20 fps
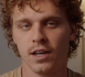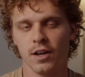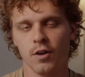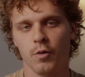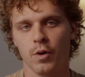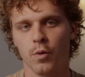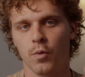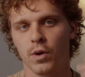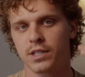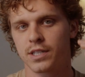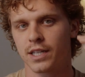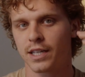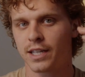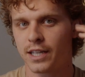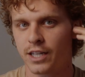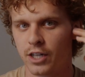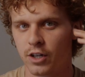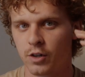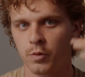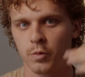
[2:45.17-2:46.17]
We want to
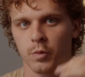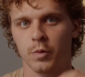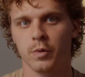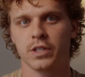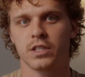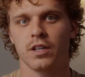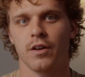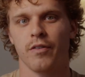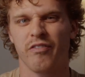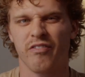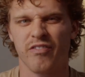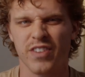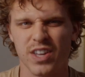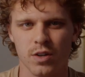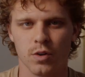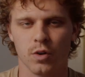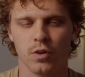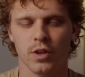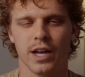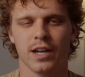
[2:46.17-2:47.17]
hear, we want to
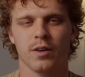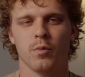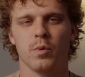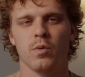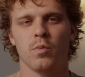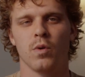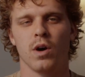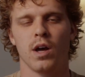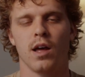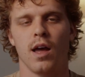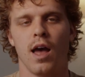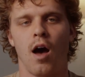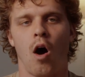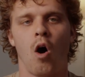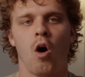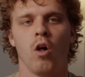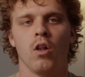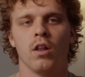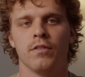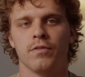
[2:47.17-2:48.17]
feel, like we want
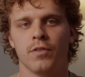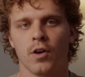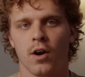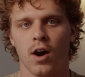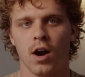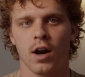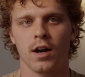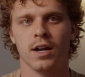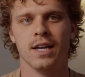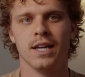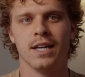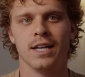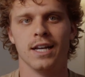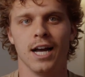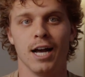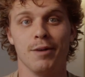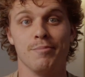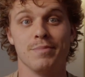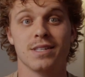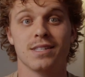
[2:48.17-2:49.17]
all of our
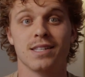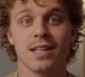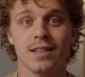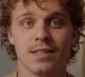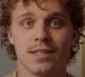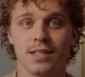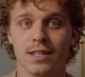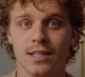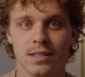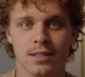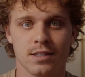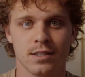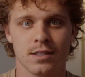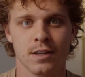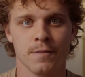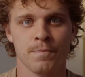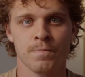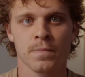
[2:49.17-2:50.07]
um, senses